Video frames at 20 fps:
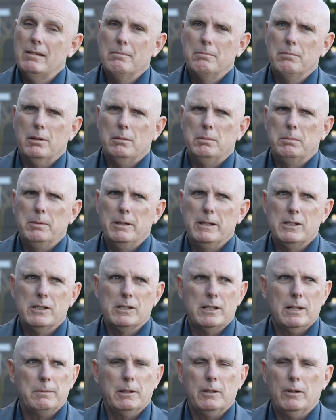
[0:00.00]
Probably just
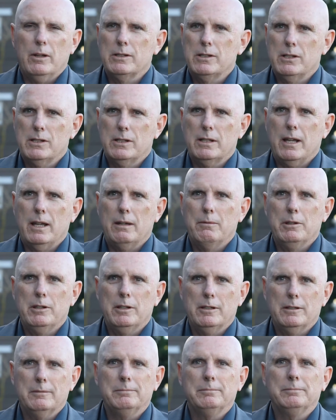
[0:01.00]
something like just stay with
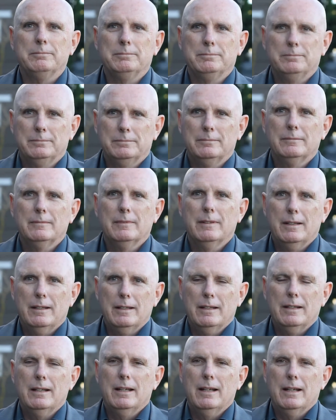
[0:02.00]
it.
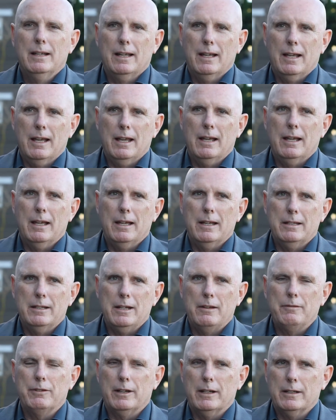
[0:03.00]
And
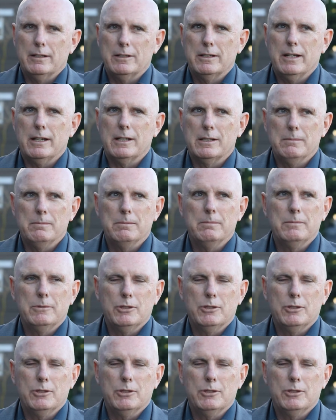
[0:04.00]
don't forget to take some